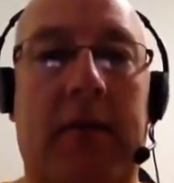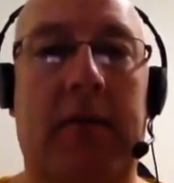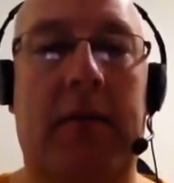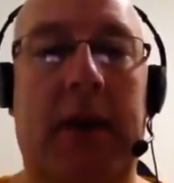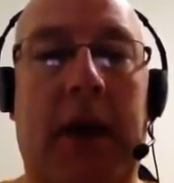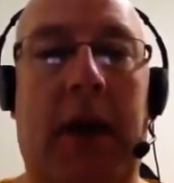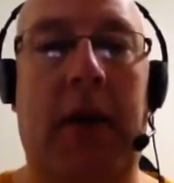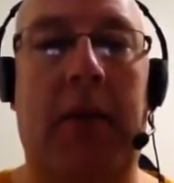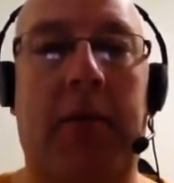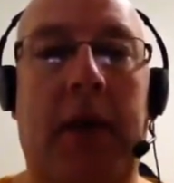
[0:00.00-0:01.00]
Yeah?
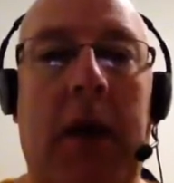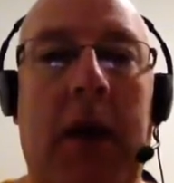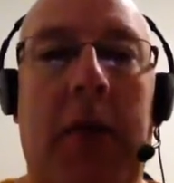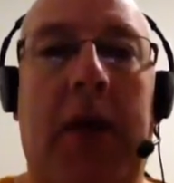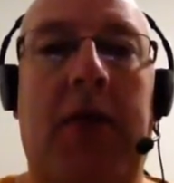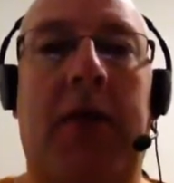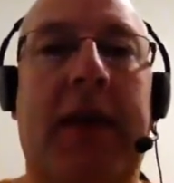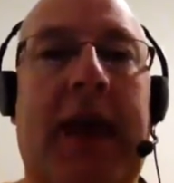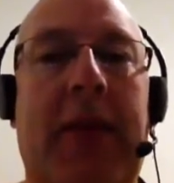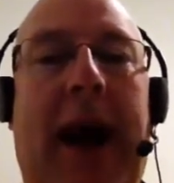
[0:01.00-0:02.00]
If you think
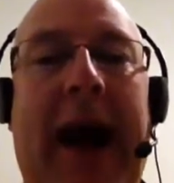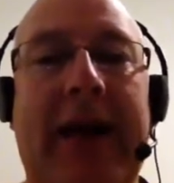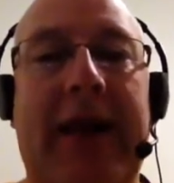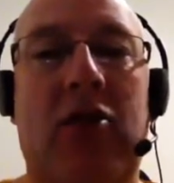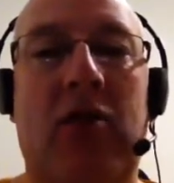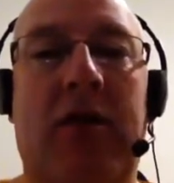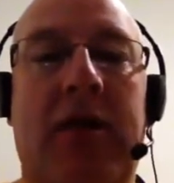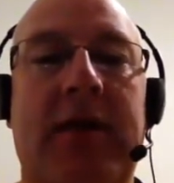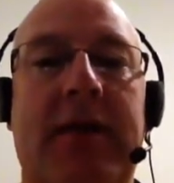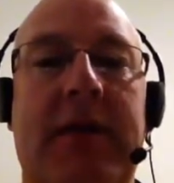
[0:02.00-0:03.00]
I'm at
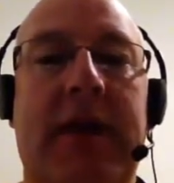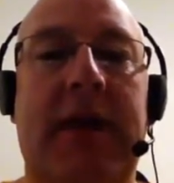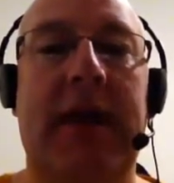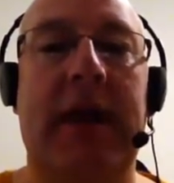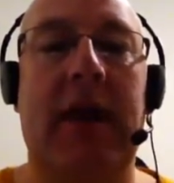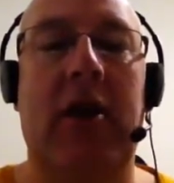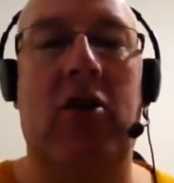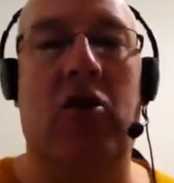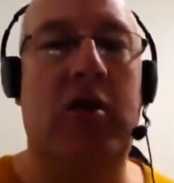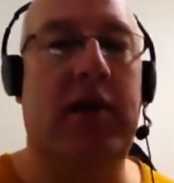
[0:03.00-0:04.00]
university, you're
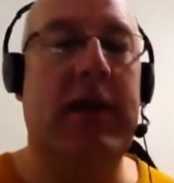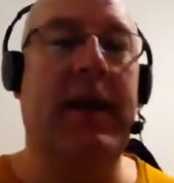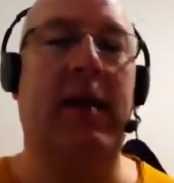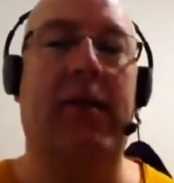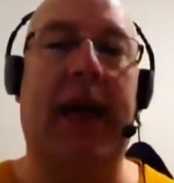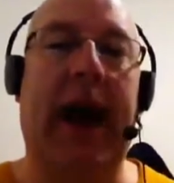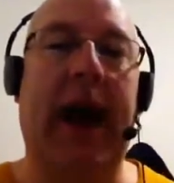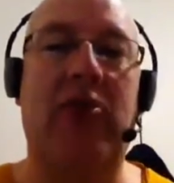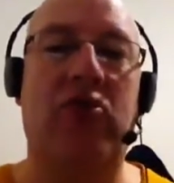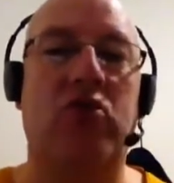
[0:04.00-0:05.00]
not thinking of the
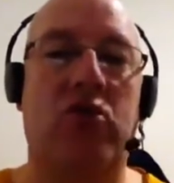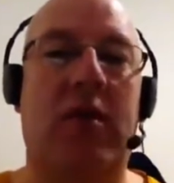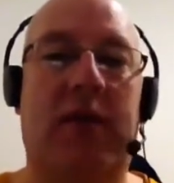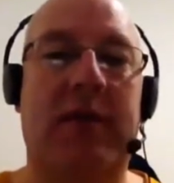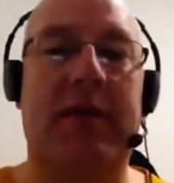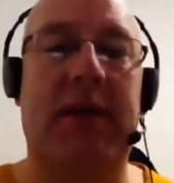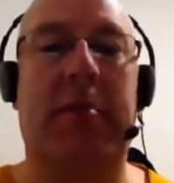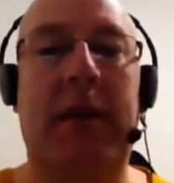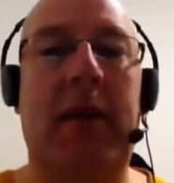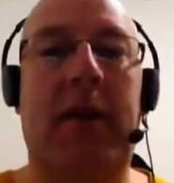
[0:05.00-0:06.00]
actual university
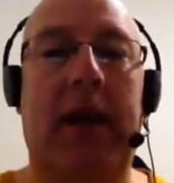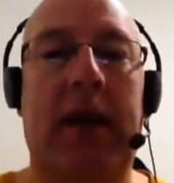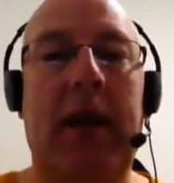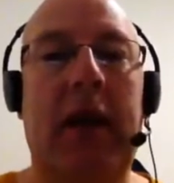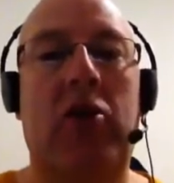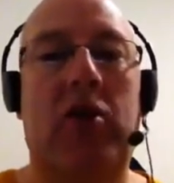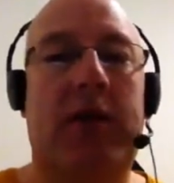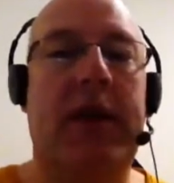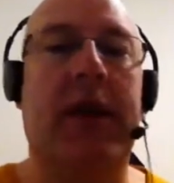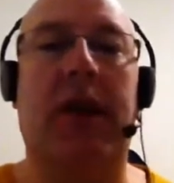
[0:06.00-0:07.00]
building, you're
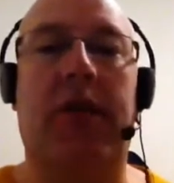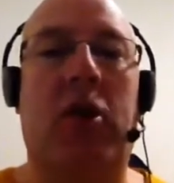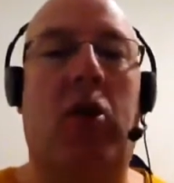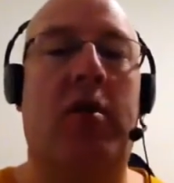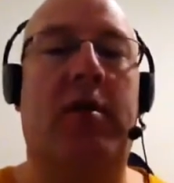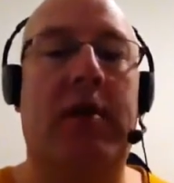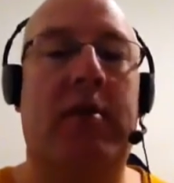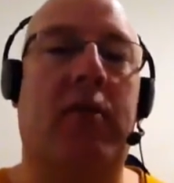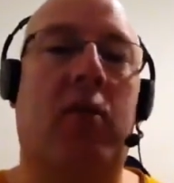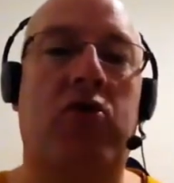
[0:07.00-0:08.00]
thinking of the concept
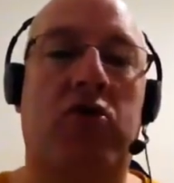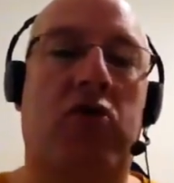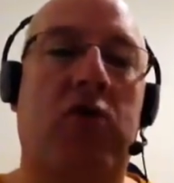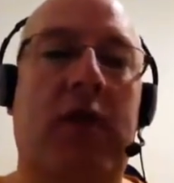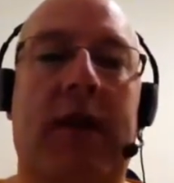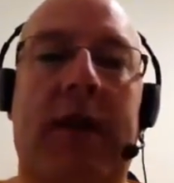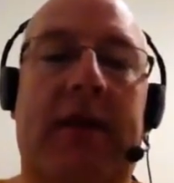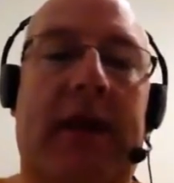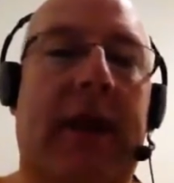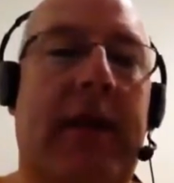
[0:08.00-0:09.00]
of what you're doing these
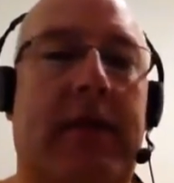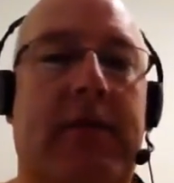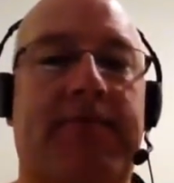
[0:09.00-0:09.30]
days.